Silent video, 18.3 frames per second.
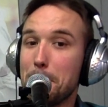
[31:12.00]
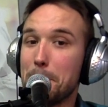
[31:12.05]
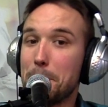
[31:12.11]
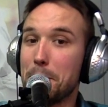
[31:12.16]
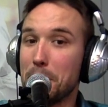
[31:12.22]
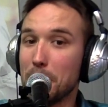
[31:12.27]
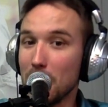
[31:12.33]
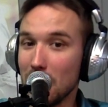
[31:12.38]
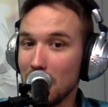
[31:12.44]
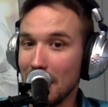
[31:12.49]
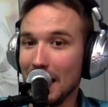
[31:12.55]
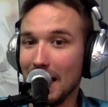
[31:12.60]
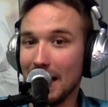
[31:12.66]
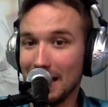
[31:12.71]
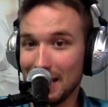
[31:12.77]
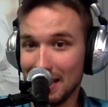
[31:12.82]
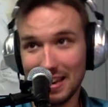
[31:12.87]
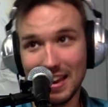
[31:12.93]
But
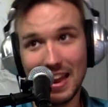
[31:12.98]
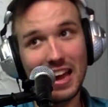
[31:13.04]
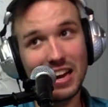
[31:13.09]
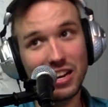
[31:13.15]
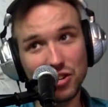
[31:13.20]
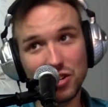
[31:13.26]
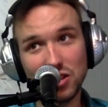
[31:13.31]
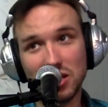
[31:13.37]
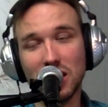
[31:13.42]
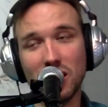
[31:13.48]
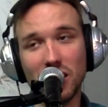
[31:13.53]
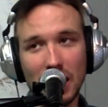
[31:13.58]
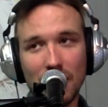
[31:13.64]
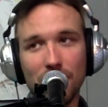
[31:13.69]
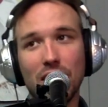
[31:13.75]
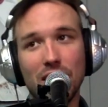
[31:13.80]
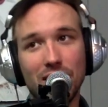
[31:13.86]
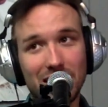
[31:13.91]
next year,
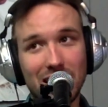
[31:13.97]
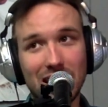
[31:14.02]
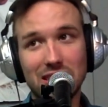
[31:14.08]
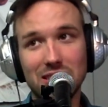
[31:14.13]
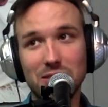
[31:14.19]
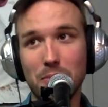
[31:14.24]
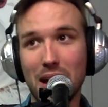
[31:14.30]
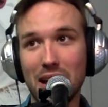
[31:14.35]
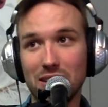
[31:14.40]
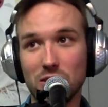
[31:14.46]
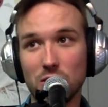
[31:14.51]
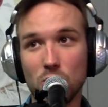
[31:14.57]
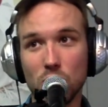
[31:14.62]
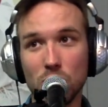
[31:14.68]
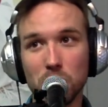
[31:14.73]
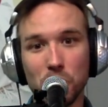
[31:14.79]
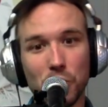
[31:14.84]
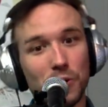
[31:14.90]
if everything's back to
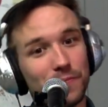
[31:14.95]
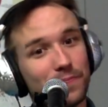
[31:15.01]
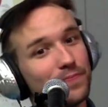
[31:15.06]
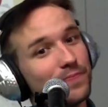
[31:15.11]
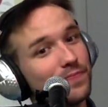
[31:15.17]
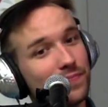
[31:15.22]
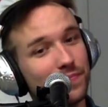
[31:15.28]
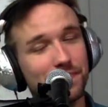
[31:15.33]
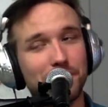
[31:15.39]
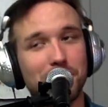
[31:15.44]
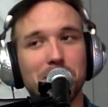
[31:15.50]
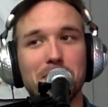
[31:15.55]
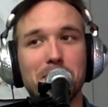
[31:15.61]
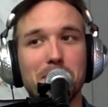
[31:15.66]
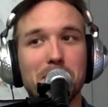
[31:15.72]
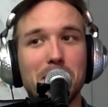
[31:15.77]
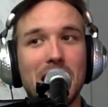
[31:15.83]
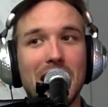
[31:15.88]
normal,
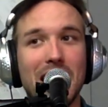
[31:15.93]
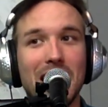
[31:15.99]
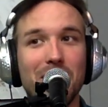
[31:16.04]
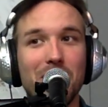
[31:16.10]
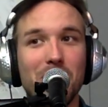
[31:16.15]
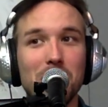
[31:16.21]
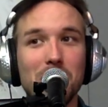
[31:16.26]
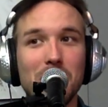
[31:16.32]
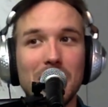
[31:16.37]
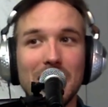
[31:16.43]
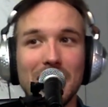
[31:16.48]
man, oh, man.